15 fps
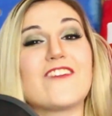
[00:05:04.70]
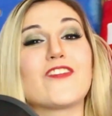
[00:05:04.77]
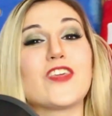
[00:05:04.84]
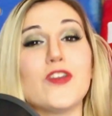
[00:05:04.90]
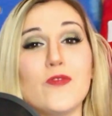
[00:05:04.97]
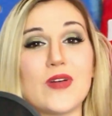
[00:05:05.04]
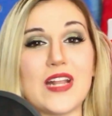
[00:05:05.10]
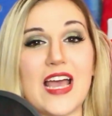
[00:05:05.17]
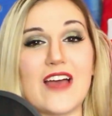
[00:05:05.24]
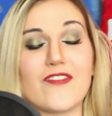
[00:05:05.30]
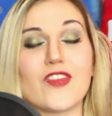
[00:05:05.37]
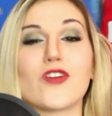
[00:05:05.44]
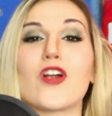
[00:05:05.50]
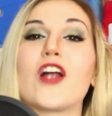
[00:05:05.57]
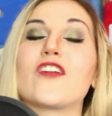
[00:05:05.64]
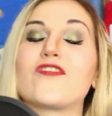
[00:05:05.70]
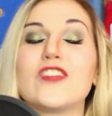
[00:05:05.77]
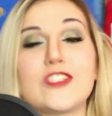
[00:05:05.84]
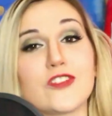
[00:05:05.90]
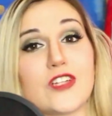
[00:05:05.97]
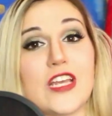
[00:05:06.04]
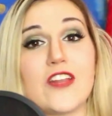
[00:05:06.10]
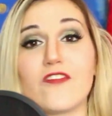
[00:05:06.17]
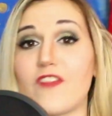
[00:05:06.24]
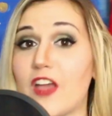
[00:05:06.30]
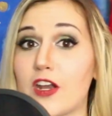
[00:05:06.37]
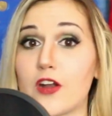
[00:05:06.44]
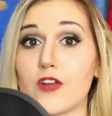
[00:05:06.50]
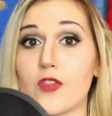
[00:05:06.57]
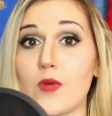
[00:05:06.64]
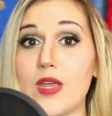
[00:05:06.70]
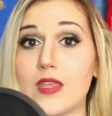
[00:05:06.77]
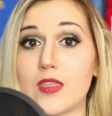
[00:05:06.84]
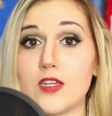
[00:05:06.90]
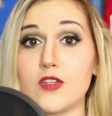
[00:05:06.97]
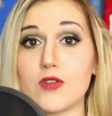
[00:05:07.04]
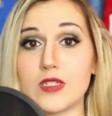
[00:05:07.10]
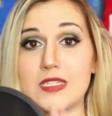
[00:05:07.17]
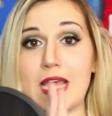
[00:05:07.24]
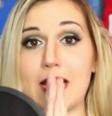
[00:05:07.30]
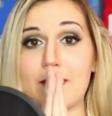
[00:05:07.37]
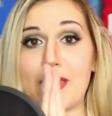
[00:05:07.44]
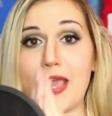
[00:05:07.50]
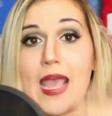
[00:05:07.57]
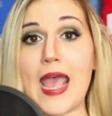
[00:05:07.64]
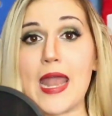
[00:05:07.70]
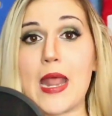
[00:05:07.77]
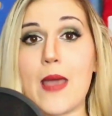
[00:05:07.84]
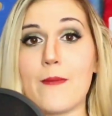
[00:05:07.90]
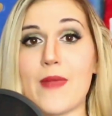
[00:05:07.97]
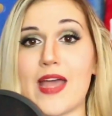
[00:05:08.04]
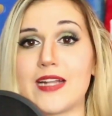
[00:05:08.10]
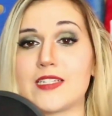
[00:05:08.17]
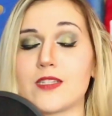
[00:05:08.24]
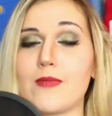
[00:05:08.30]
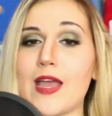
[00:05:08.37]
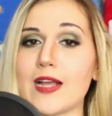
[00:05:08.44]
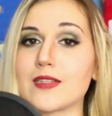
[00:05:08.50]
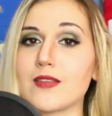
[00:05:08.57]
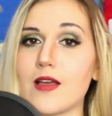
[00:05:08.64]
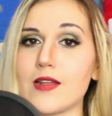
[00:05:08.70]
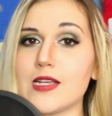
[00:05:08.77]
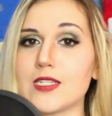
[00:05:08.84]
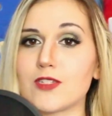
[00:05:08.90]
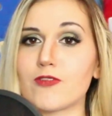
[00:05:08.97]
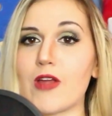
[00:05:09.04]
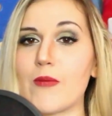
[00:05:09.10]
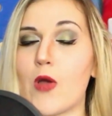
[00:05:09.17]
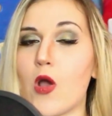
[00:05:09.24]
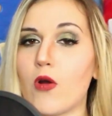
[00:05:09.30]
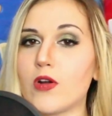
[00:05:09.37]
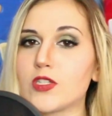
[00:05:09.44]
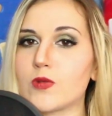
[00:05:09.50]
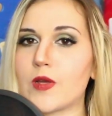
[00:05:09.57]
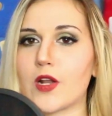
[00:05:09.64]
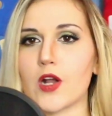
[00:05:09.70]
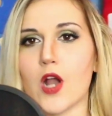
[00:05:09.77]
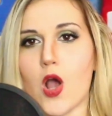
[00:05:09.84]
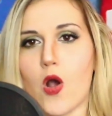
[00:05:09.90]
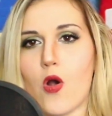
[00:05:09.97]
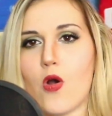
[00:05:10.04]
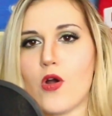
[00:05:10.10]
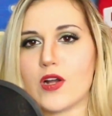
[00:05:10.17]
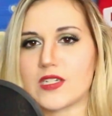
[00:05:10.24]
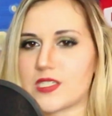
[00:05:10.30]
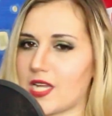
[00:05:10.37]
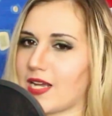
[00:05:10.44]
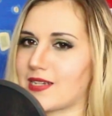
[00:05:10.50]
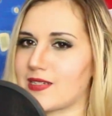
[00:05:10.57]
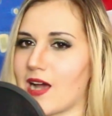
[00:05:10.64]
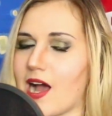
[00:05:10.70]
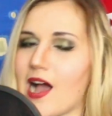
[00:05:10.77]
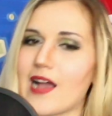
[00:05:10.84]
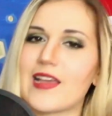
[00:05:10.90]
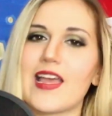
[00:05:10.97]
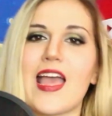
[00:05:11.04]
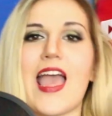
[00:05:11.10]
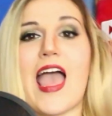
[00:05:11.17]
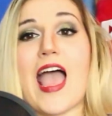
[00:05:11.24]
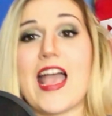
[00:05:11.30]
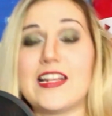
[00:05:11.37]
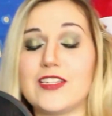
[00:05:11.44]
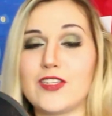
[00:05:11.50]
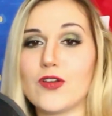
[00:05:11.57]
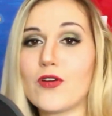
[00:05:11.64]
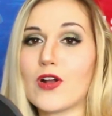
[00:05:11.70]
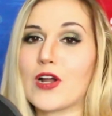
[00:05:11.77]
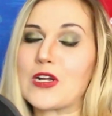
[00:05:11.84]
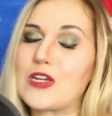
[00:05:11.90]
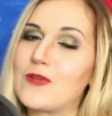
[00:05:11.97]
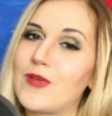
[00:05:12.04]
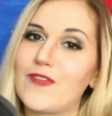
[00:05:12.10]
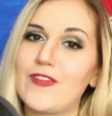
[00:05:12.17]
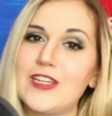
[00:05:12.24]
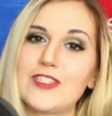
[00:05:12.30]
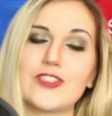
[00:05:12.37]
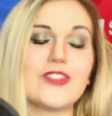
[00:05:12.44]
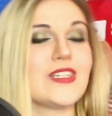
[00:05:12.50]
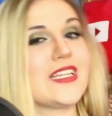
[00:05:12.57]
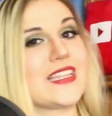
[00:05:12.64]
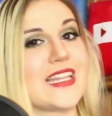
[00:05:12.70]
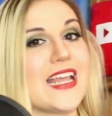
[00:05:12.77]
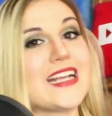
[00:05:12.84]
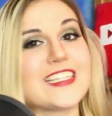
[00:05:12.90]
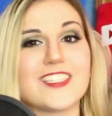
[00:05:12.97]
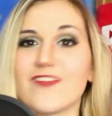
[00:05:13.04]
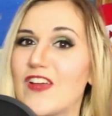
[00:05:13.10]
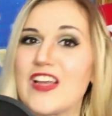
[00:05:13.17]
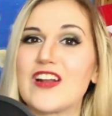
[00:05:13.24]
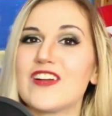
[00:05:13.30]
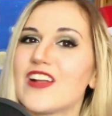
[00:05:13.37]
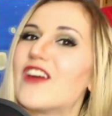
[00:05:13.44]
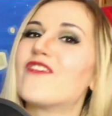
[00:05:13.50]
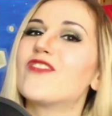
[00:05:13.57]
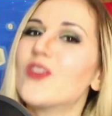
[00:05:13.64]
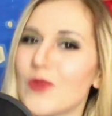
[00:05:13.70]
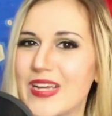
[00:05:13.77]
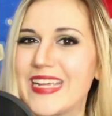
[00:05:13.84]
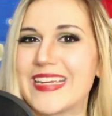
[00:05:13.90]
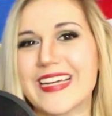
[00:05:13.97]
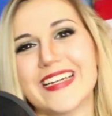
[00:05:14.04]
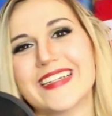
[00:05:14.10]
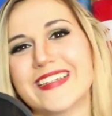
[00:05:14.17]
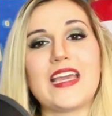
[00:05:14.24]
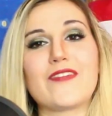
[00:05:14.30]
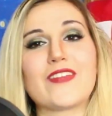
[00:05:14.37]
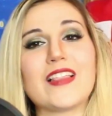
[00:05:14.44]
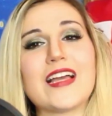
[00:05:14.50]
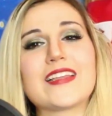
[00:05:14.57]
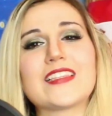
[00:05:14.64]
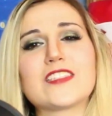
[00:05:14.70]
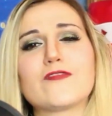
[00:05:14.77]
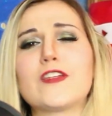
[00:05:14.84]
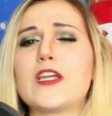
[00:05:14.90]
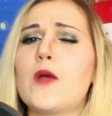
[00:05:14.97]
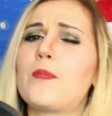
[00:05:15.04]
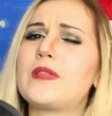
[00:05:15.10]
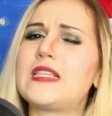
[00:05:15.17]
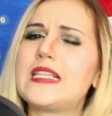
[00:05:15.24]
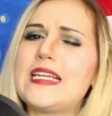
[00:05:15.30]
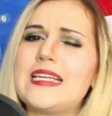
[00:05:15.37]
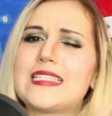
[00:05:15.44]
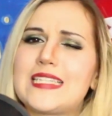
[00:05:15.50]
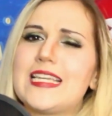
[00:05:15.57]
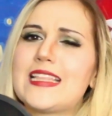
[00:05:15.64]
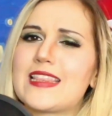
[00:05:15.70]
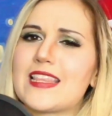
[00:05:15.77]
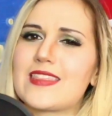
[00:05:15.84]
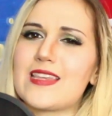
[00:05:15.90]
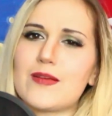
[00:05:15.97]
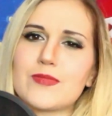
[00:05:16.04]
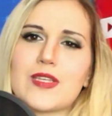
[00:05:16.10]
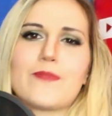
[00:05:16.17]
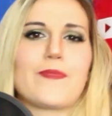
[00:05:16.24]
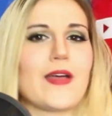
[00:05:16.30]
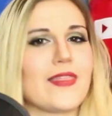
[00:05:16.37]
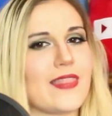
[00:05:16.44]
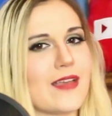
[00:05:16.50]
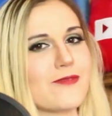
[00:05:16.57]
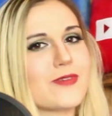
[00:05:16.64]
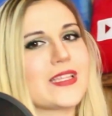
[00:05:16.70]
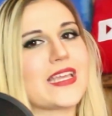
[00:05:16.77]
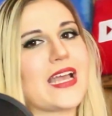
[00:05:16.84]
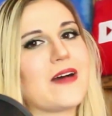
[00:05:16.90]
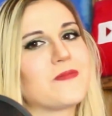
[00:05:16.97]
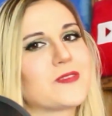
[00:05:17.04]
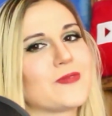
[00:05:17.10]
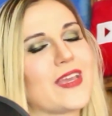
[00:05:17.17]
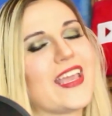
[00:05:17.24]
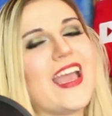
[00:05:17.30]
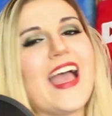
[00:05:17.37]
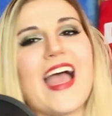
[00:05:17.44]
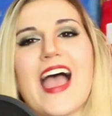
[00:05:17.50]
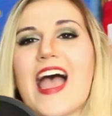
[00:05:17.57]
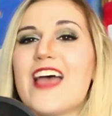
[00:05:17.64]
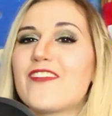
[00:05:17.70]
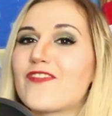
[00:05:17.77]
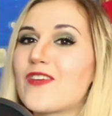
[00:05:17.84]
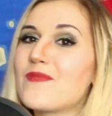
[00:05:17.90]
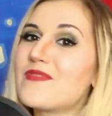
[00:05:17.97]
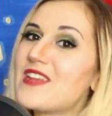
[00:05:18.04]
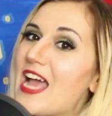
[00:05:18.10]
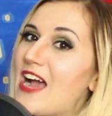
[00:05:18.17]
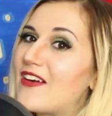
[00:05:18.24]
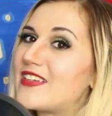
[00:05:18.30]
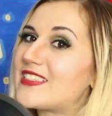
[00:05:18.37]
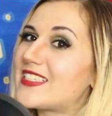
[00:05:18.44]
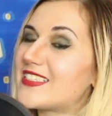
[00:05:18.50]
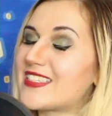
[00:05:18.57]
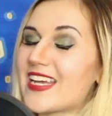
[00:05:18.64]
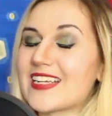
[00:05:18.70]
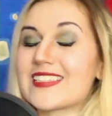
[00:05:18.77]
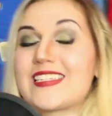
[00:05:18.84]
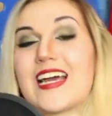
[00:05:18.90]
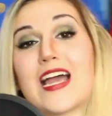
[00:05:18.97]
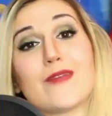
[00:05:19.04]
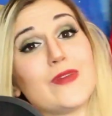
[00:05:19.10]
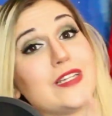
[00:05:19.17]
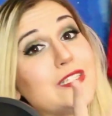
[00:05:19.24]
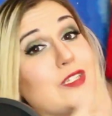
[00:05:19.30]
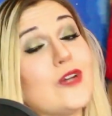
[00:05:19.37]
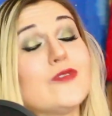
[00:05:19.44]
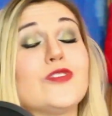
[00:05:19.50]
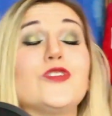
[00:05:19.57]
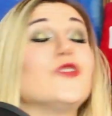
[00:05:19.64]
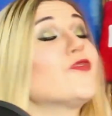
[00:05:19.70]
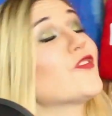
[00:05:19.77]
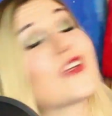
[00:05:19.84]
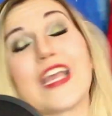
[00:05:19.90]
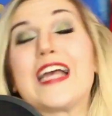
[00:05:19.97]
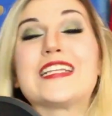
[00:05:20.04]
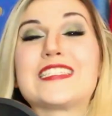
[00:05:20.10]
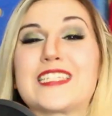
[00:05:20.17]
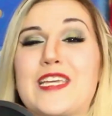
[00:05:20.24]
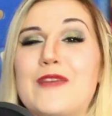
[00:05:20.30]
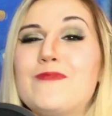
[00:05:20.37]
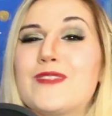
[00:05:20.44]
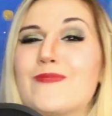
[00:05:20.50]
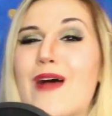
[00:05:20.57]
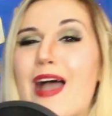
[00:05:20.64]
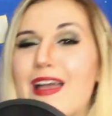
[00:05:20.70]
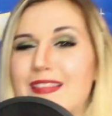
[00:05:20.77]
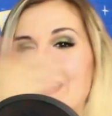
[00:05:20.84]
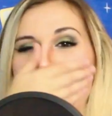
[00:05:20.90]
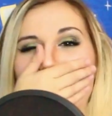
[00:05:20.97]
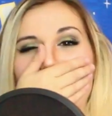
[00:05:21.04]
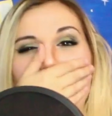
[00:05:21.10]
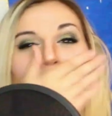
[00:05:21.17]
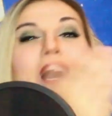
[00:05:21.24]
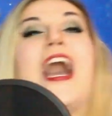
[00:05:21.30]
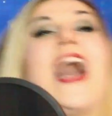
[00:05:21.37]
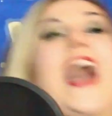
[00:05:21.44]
If you want to have your art featured in Fan Art of the Week, then you can tag me at Madi to the Max on Instagram or Twitter or TikTok, and your art could be featured in the next Fan Art of the Week. If you like this video, please hit the thumbs up button, that really helps me. And from now until next time, don't you forget to keep smiling.